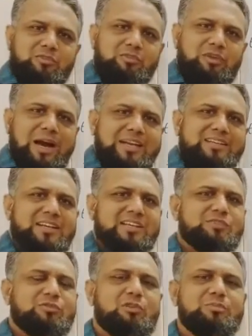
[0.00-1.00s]
while
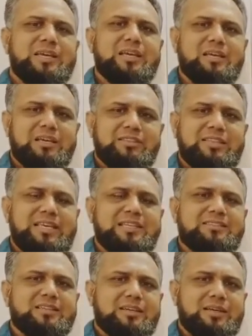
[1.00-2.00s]
transforming
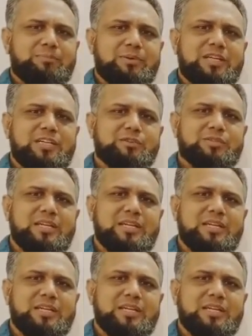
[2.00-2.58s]
these imperative